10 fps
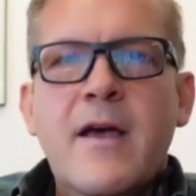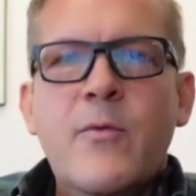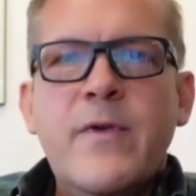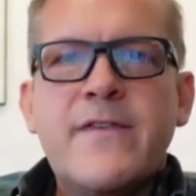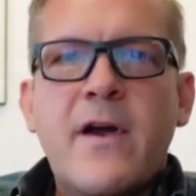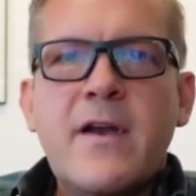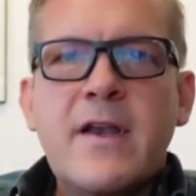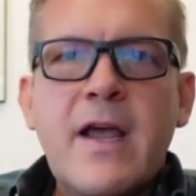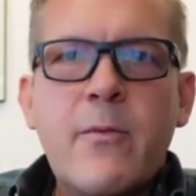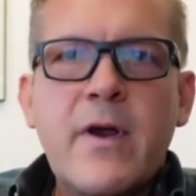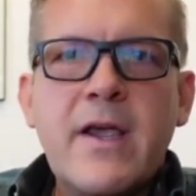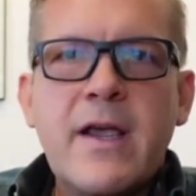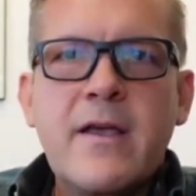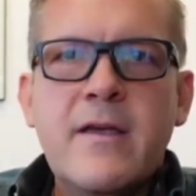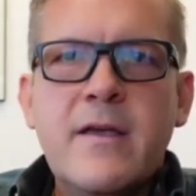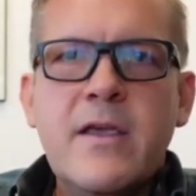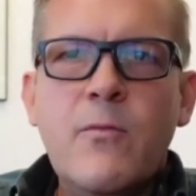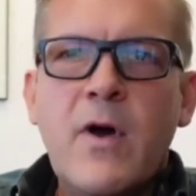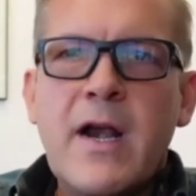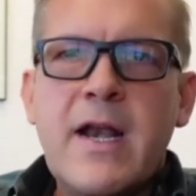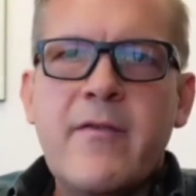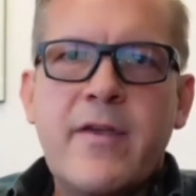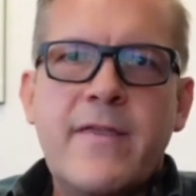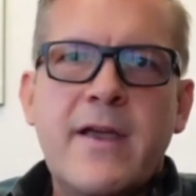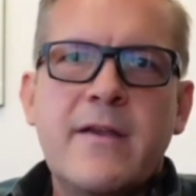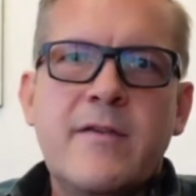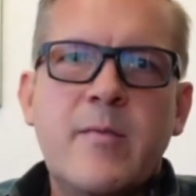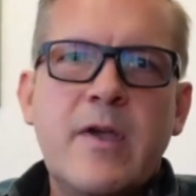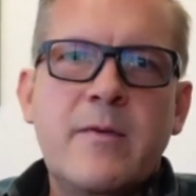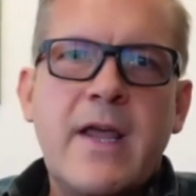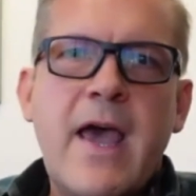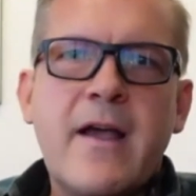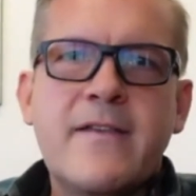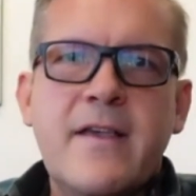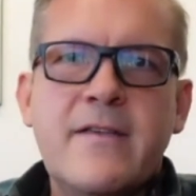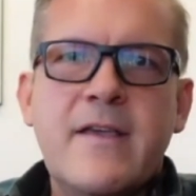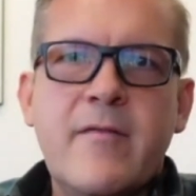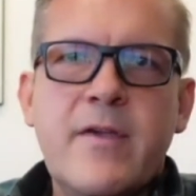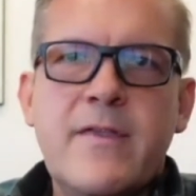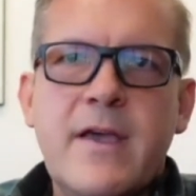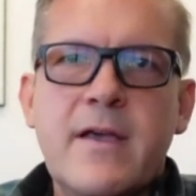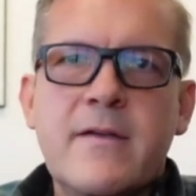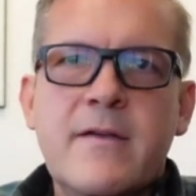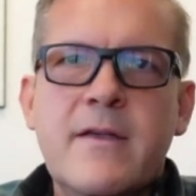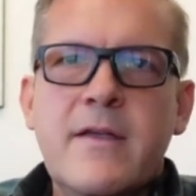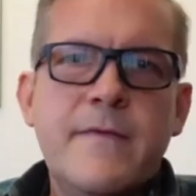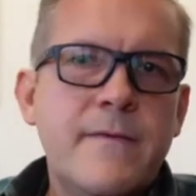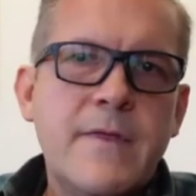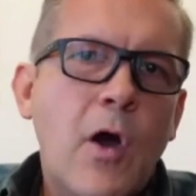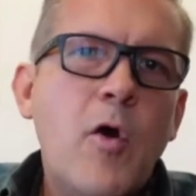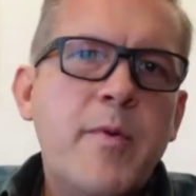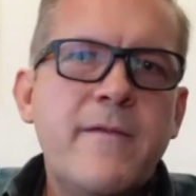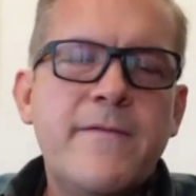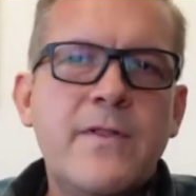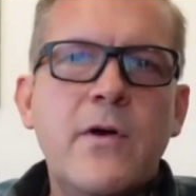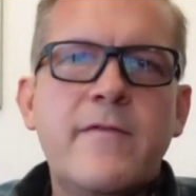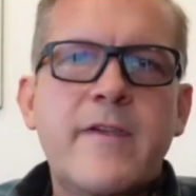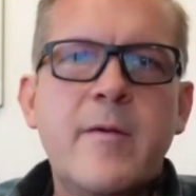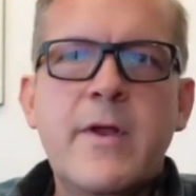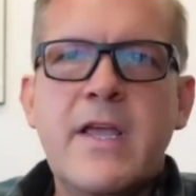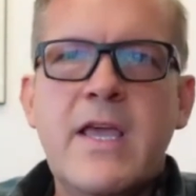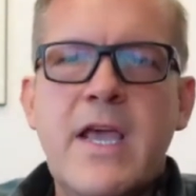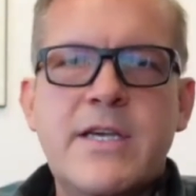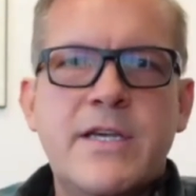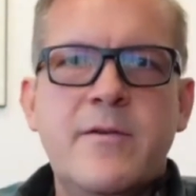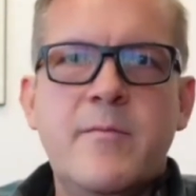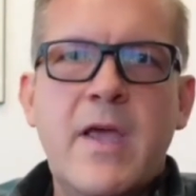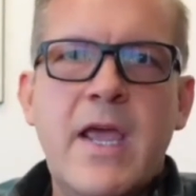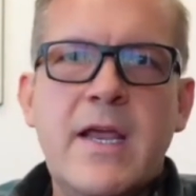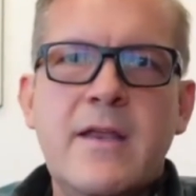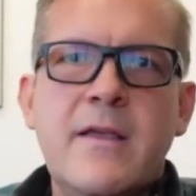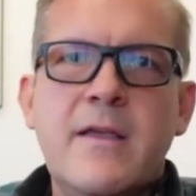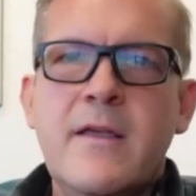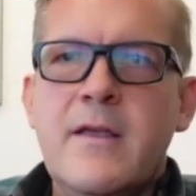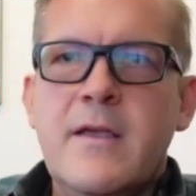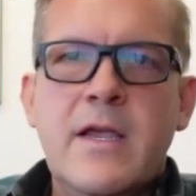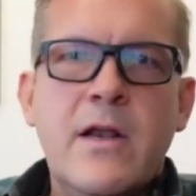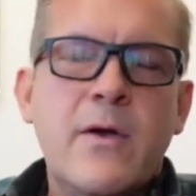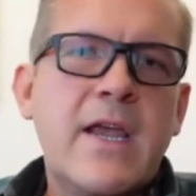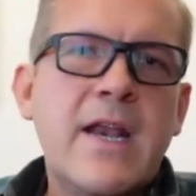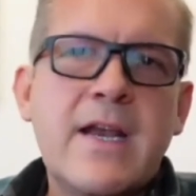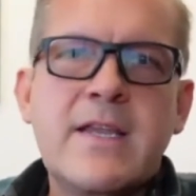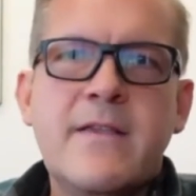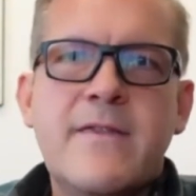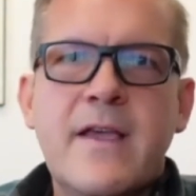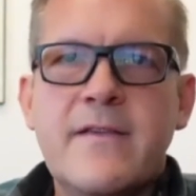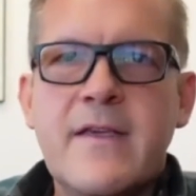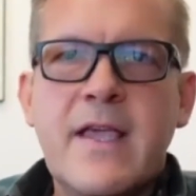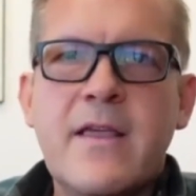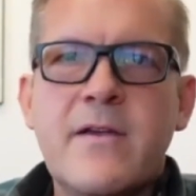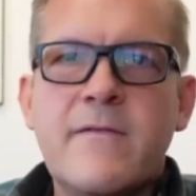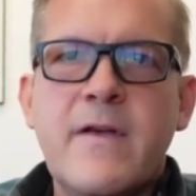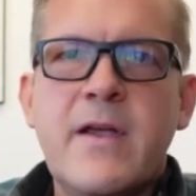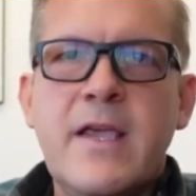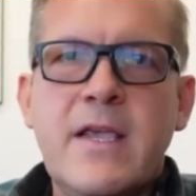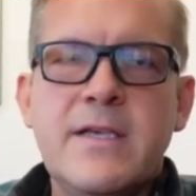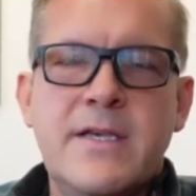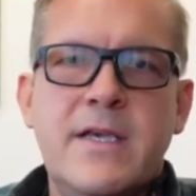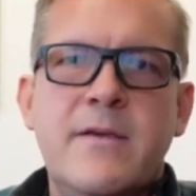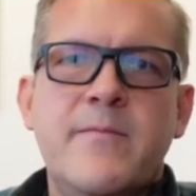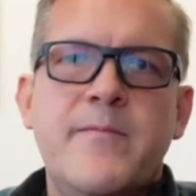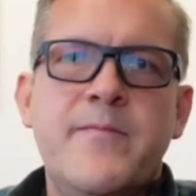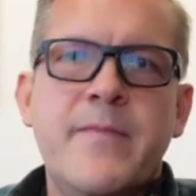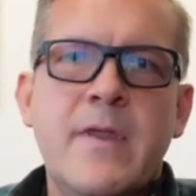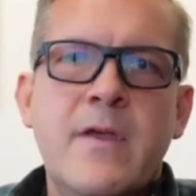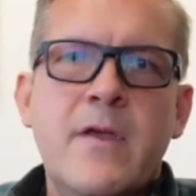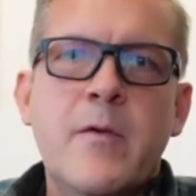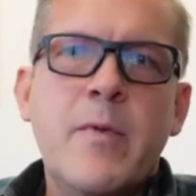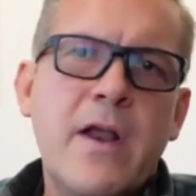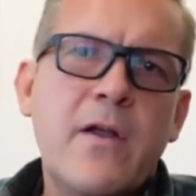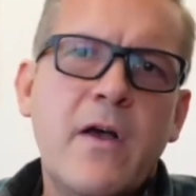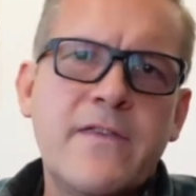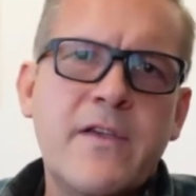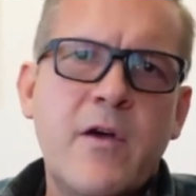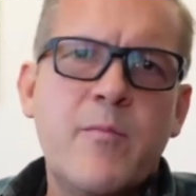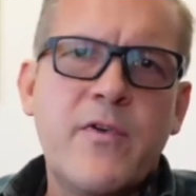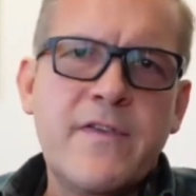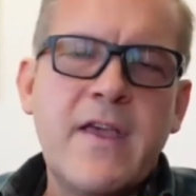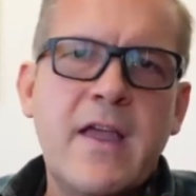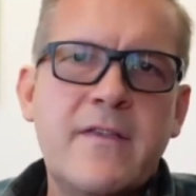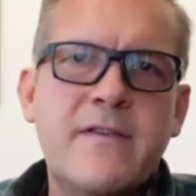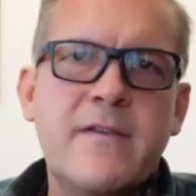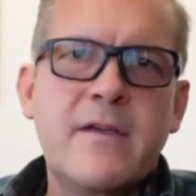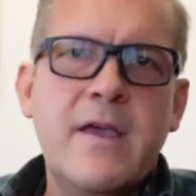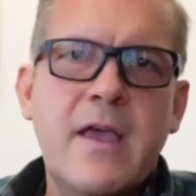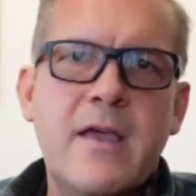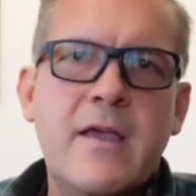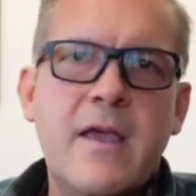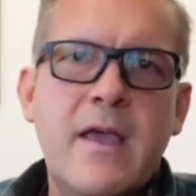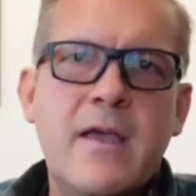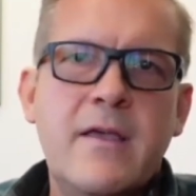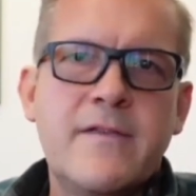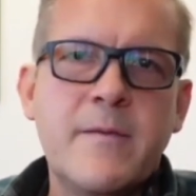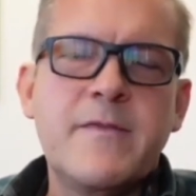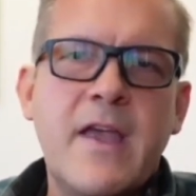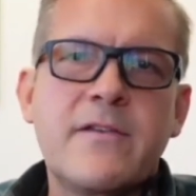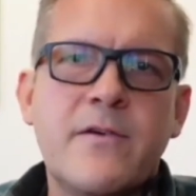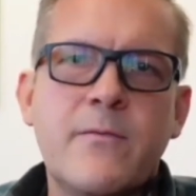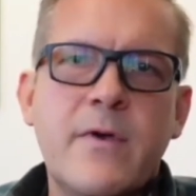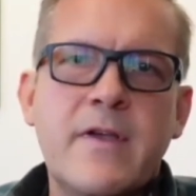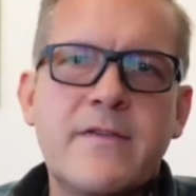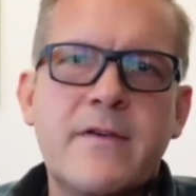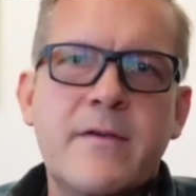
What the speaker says: we started networking, you wanted everything to be able to access everything. The open flow of communication made, connecting things together very easy. But it also presents a substantial risk.